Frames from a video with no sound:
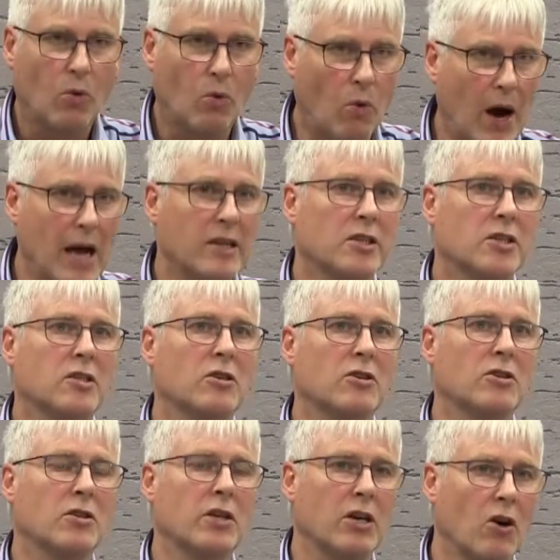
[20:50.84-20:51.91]
whilst
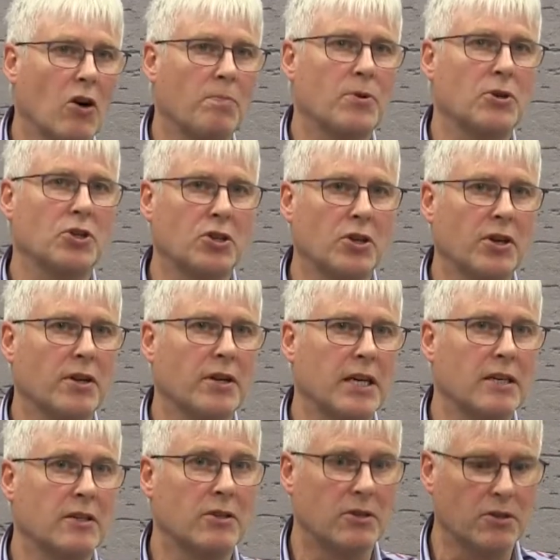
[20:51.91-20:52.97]
there's the
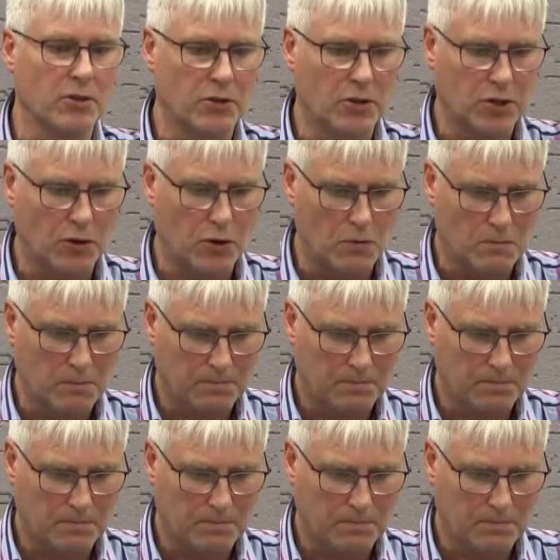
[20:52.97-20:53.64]
opportunity to do so.